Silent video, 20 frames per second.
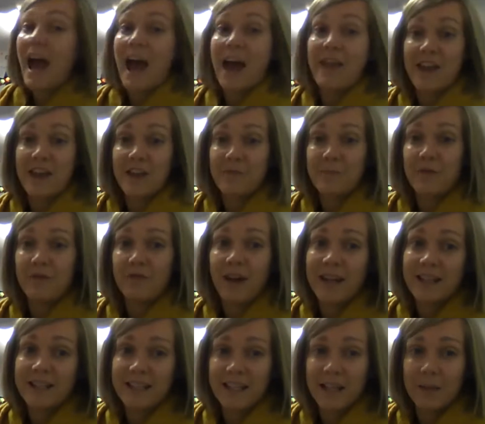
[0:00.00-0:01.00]
And they've been
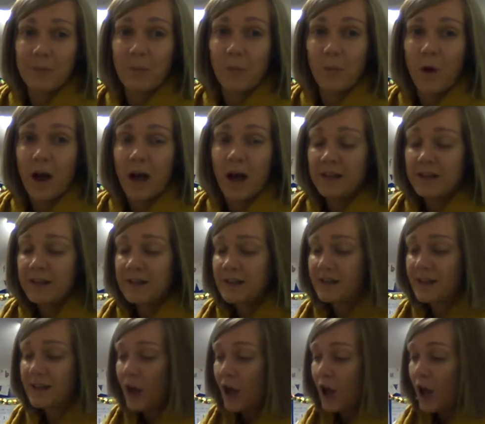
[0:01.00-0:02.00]
writing them in
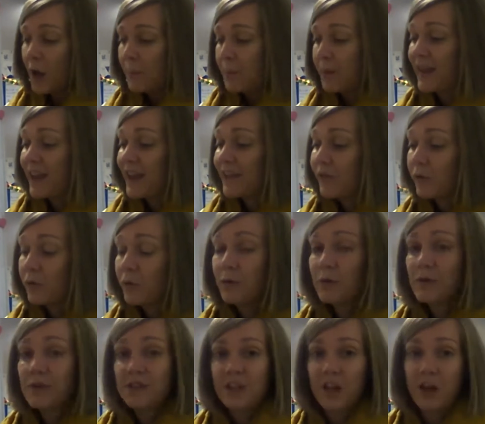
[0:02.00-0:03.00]
words, but they've
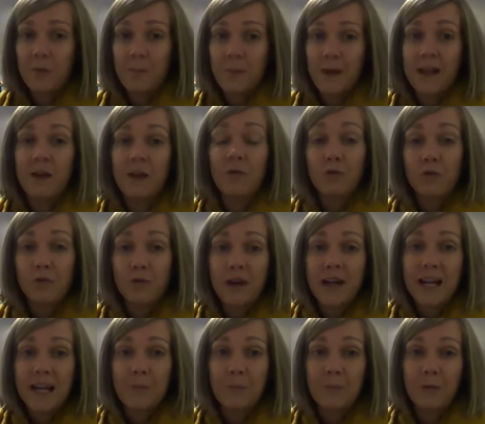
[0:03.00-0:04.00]
also been
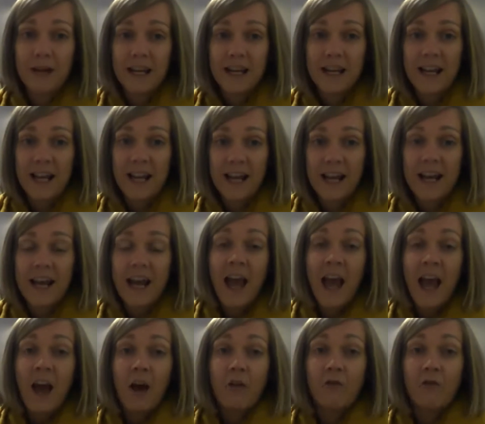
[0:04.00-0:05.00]
really brilliantly
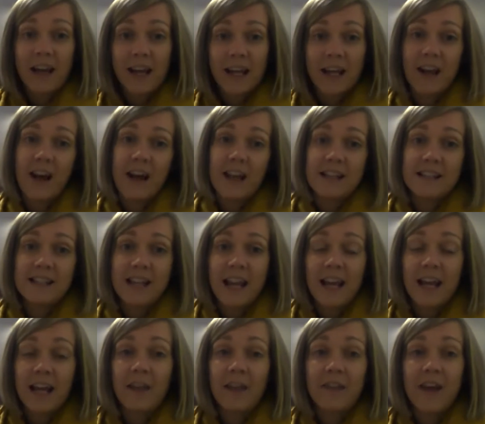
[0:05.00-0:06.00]

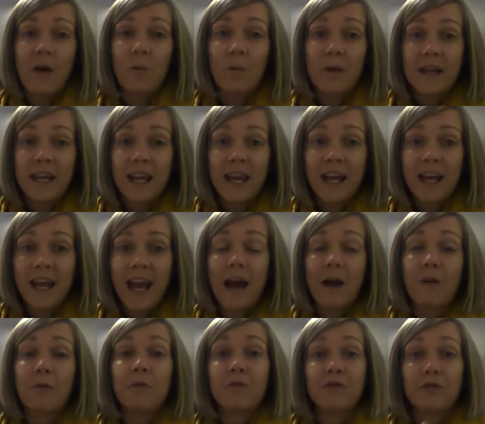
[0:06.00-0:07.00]
recognizing that we can
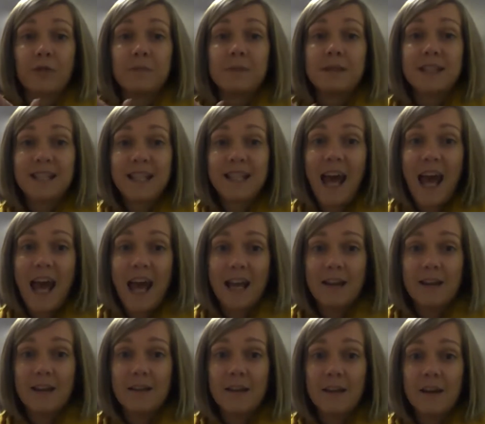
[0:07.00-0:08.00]
count from
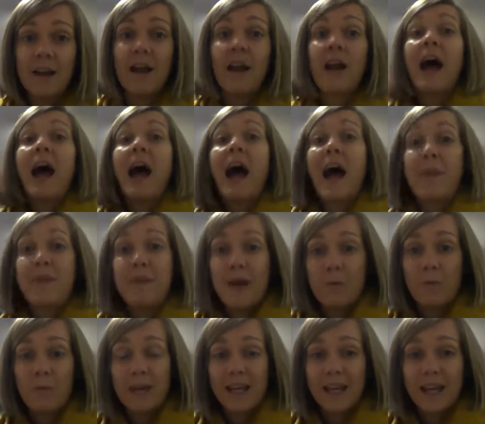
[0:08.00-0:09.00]
10 and
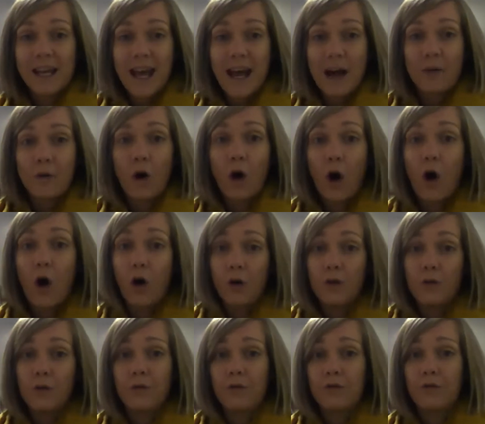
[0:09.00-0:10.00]
then we can count
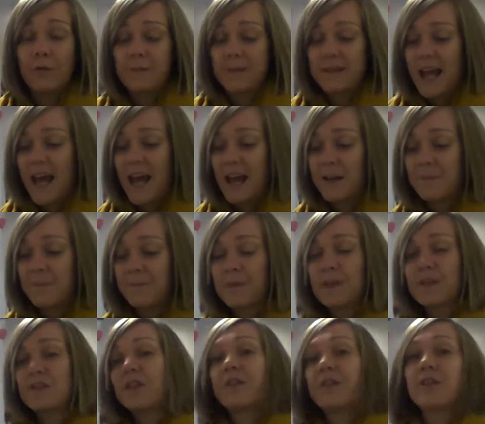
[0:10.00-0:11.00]
on from 10.
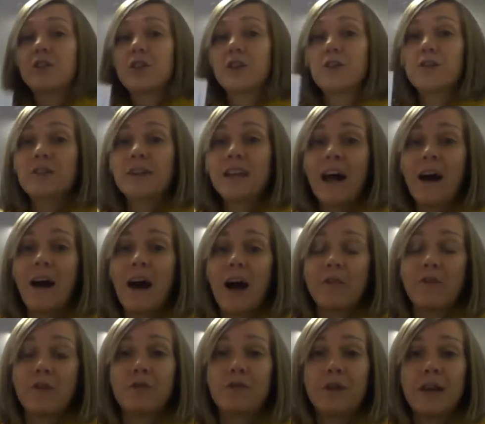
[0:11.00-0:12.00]
So the children now
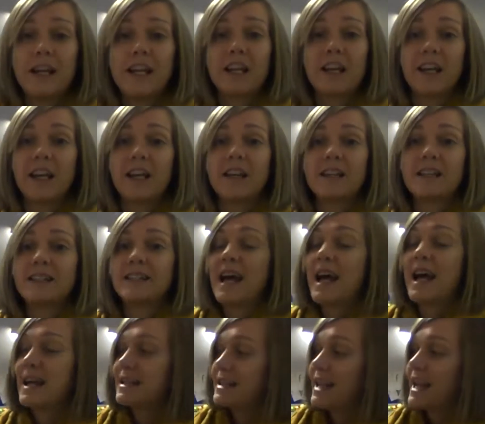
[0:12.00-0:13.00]
have a really good
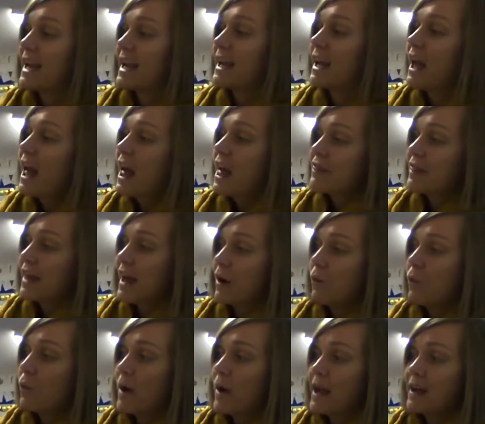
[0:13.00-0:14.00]
understanding
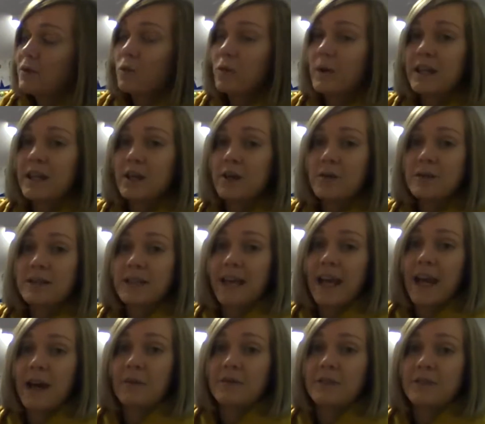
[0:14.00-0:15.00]
that when we use the
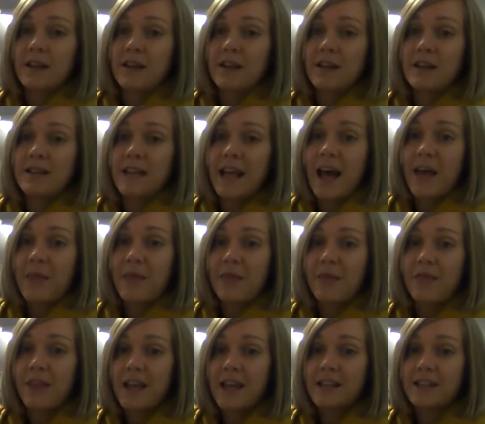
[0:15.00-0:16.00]
counters and
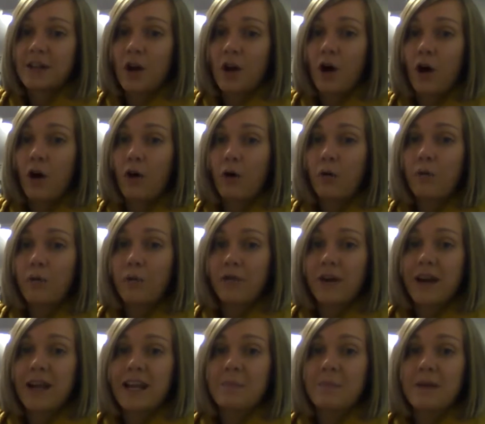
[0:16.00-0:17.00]
this whole
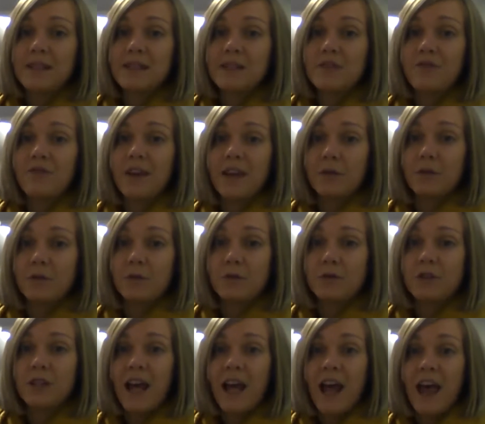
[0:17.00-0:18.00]
frame is
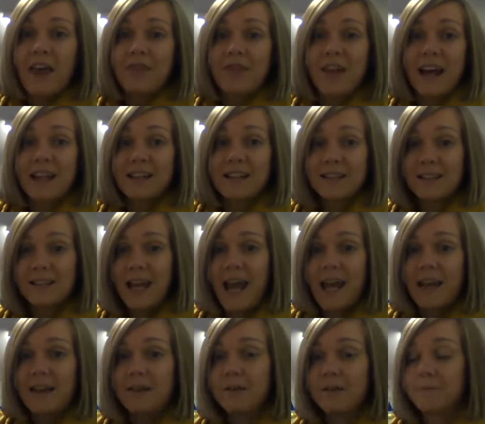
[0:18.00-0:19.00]
filled, that's
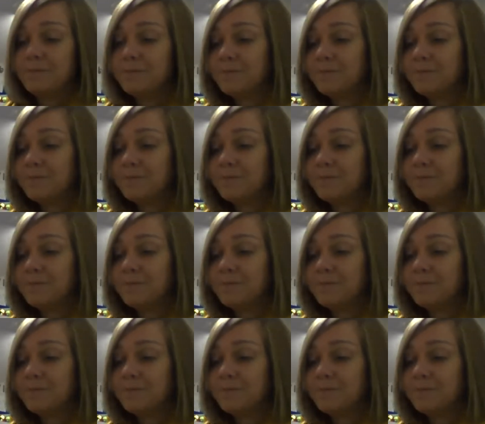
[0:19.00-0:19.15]
10.